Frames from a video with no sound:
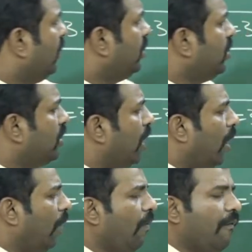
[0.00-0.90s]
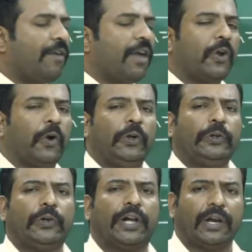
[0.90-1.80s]
now this is how we are
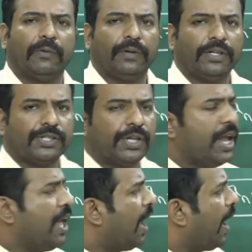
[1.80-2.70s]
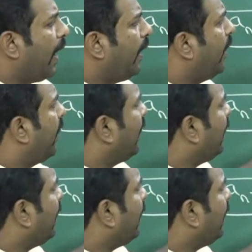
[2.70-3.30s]
going to convert an